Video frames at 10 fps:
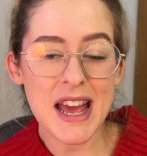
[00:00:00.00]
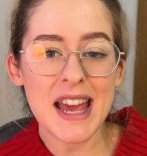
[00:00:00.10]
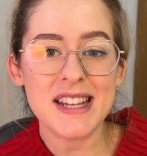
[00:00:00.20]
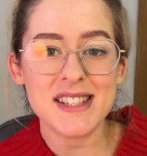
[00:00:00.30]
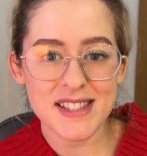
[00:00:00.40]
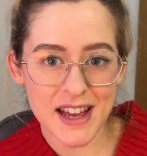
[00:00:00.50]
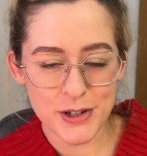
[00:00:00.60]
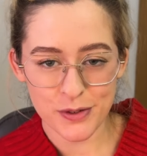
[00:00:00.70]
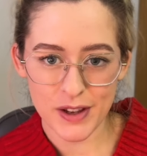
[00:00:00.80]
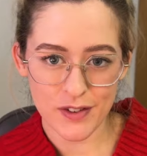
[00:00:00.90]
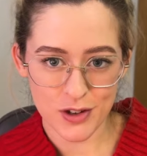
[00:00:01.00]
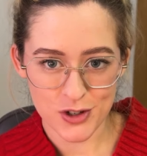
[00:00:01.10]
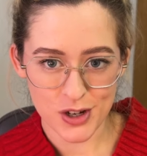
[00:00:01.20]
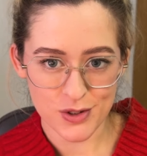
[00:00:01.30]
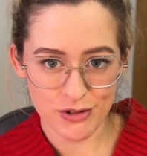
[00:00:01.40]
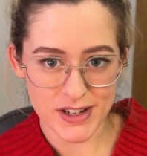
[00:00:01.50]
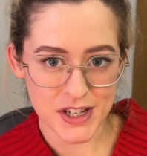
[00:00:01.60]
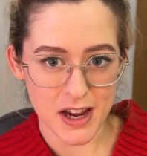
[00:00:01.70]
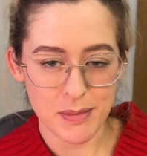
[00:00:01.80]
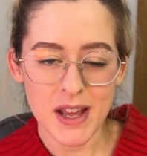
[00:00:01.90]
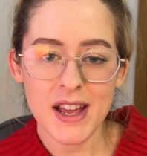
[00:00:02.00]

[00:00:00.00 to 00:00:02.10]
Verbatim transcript: instead of giving your child screen time.